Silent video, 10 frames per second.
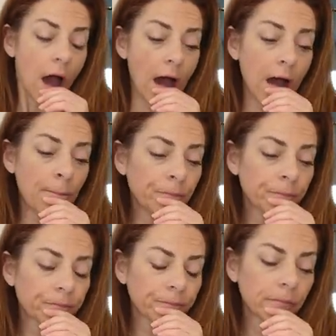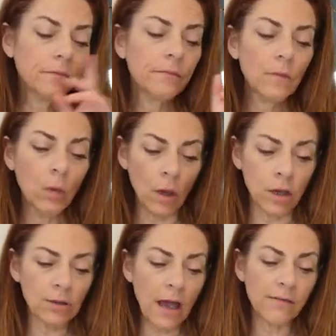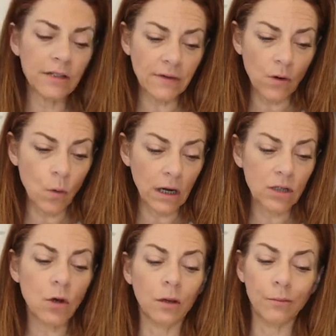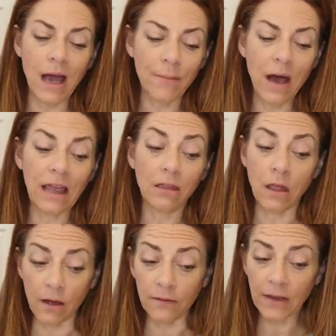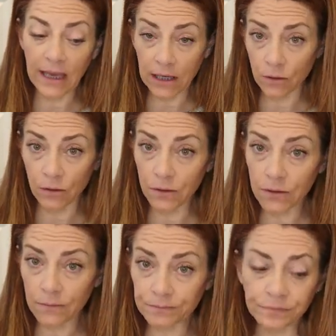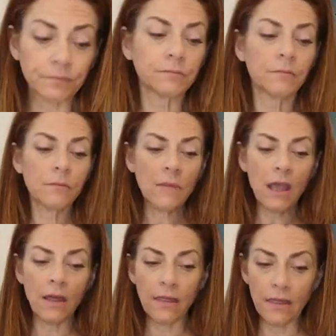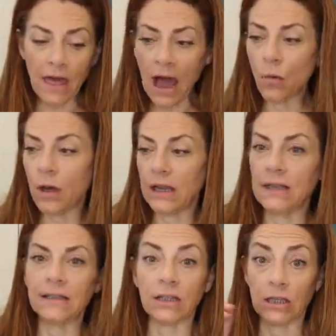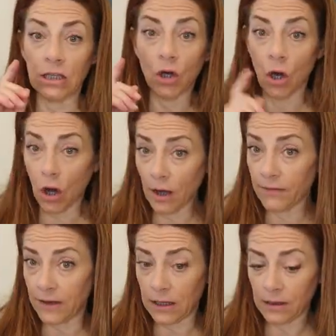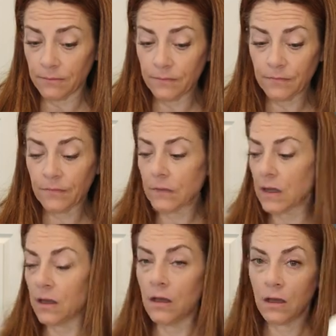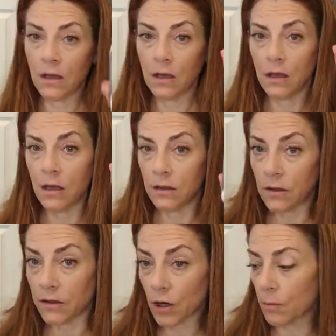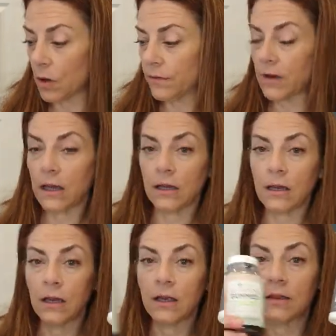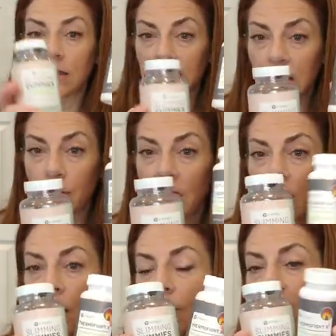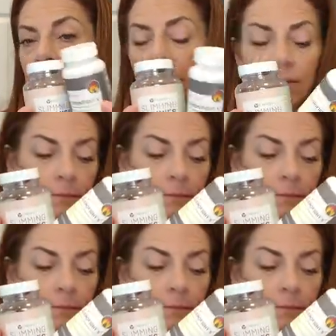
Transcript: Um, we also have a different one. It's called Bye Bye Love Handles. That one is the coffee, the ThermoFight, the slimming gummies,